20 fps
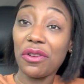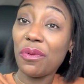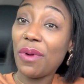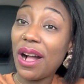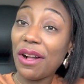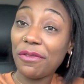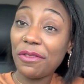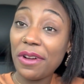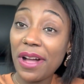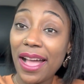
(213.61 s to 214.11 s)

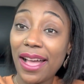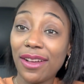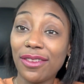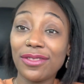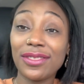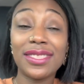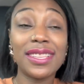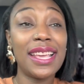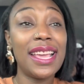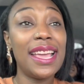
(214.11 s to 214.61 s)
Waffle
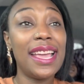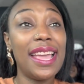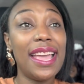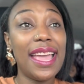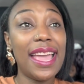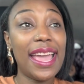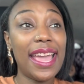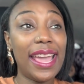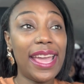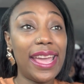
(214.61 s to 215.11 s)
House
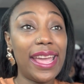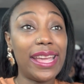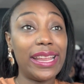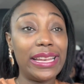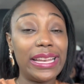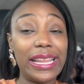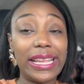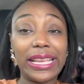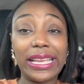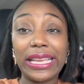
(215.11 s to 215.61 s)

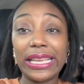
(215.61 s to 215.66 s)
and